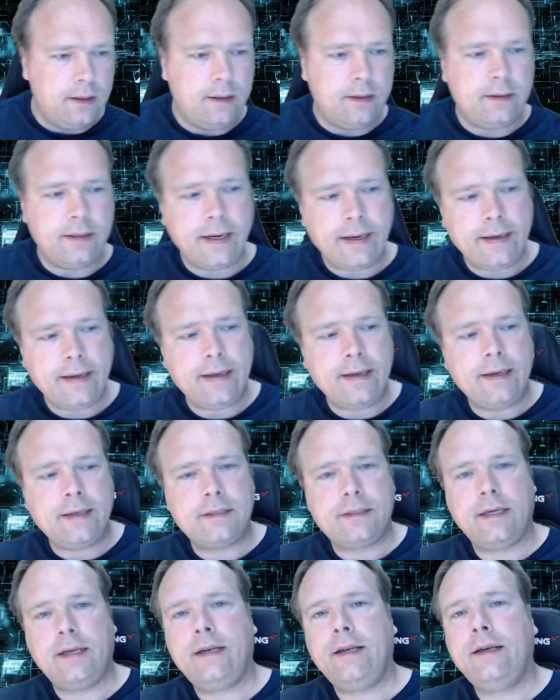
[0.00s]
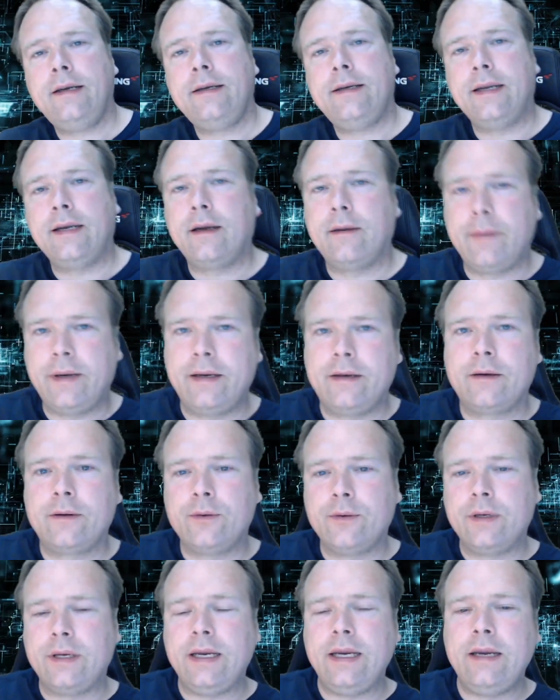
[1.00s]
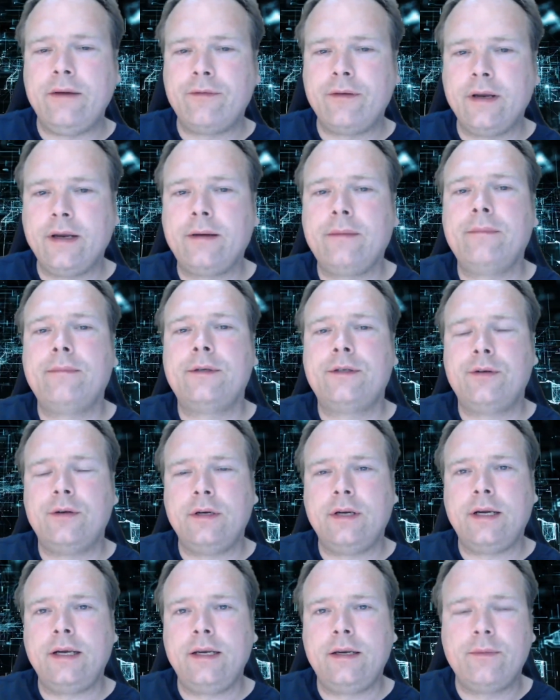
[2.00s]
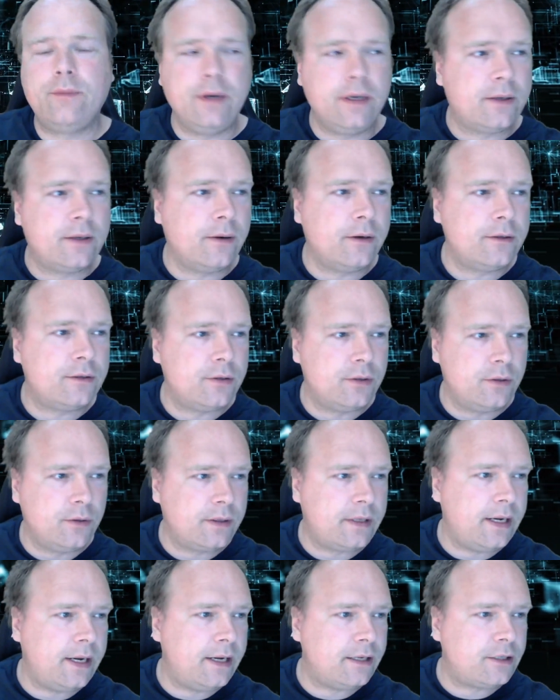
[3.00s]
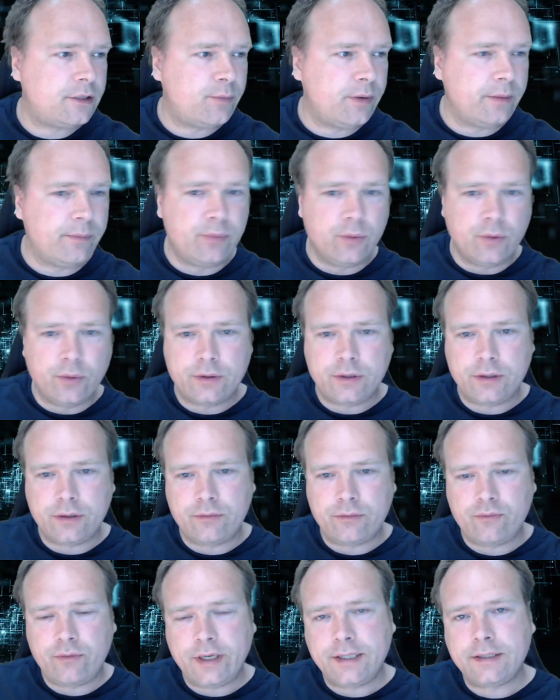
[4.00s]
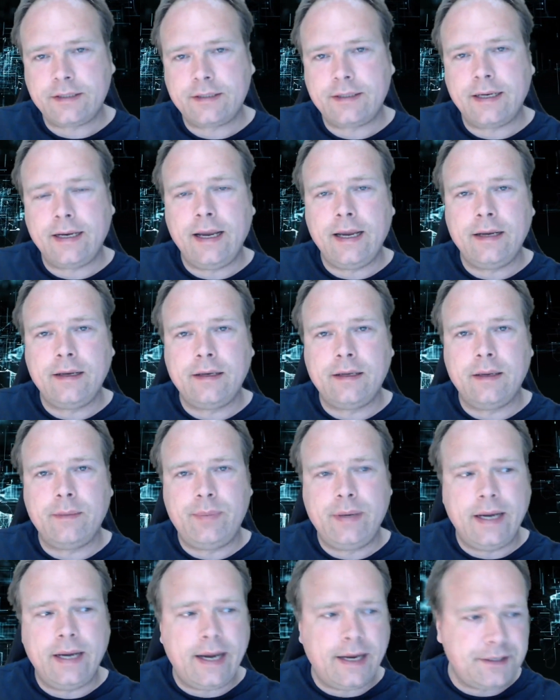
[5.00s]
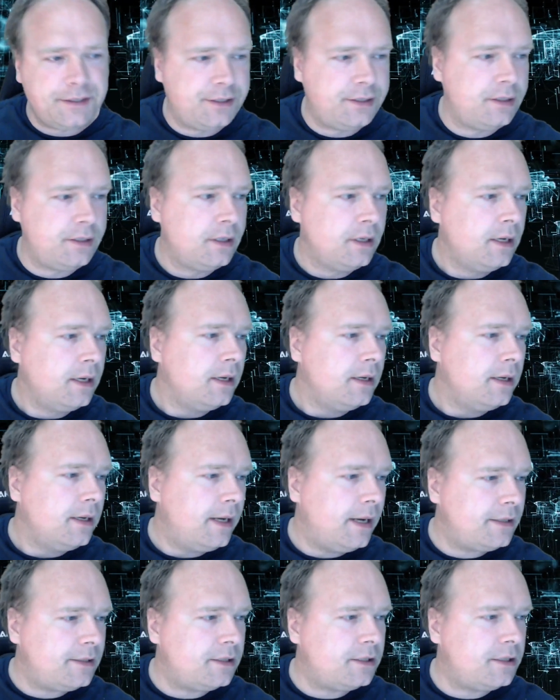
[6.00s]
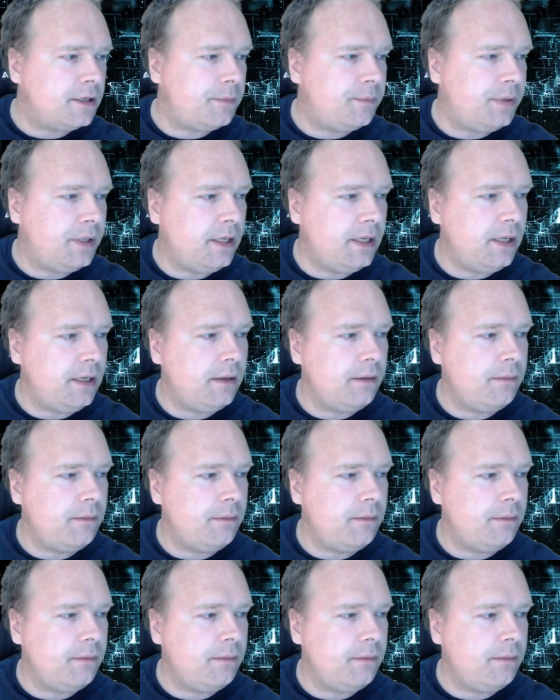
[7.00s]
Ladies and gentlemen, good evening. Tonight we are going to look at Spring Boot, REST, and the patch HTTP